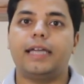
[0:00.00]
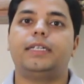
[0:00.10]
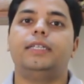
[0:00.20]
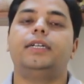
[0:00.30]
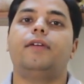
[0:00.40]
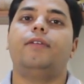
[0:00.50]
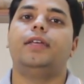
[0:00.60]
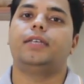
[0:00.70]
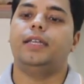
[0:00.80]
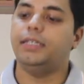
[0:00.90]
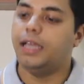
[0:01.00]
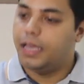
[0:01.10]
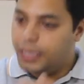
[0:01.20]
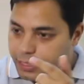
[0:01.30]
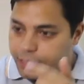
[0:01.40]
extension definition
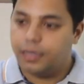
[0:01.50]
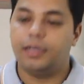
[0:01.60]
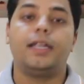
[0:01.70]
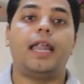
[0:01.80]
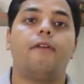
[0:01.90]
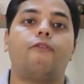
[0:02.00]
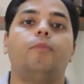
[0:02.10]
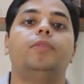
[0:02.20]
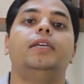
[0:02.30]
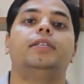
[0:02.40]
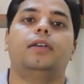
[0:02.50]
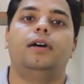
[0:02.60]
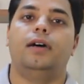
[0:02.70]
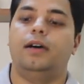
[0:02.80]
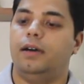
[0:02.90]
is derived from these
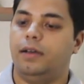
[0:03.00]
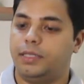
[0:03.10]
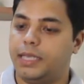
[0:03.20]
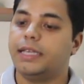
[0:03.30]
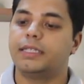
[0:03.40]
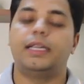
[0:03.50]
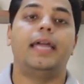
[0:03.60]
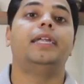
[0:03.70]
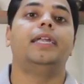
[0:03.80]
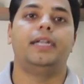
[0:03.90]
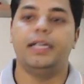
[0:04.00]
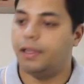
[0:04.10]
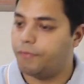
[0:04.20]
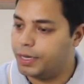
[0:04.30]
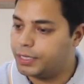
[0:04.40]
Singh's 1980
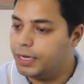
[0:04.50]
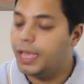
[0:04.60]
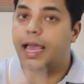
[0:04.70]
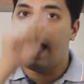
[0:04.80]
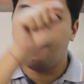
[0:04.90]
definition,